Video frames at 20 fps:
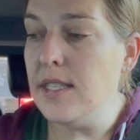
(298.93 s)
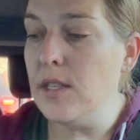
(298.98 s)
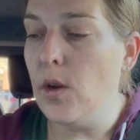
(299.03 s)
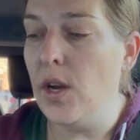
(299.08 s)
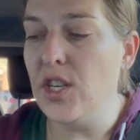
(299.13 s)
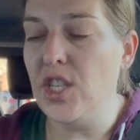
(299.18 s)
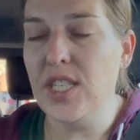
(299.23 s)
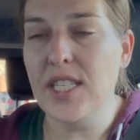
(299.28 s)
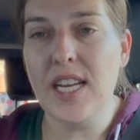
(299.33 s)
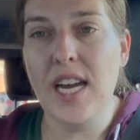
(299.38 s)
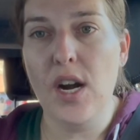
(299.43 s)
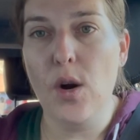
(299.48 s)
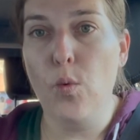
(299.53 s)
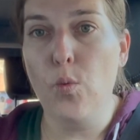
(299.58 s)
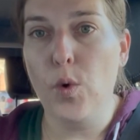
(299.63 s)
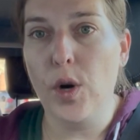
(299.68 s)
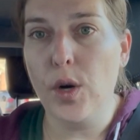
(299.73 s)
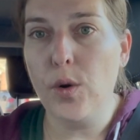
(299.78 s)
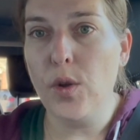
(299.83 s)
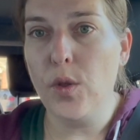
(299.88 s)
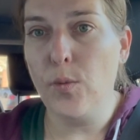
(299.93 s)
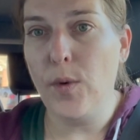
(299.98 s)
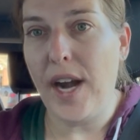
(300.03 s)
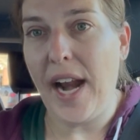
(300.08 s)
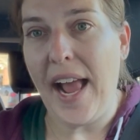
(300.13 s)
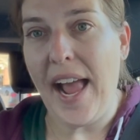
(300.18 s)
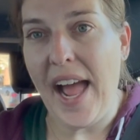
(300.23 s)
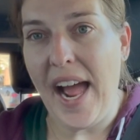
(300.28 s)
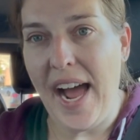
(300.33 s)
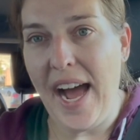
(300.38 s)
So I just kind of work with what
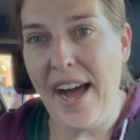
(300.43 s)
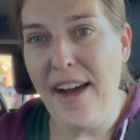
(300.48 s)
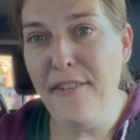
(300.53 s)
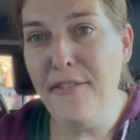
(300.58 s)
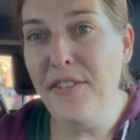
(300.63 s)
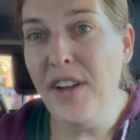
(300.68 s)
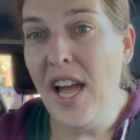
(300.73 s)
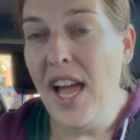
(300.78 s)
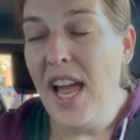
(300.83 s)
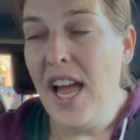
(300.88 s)
I have.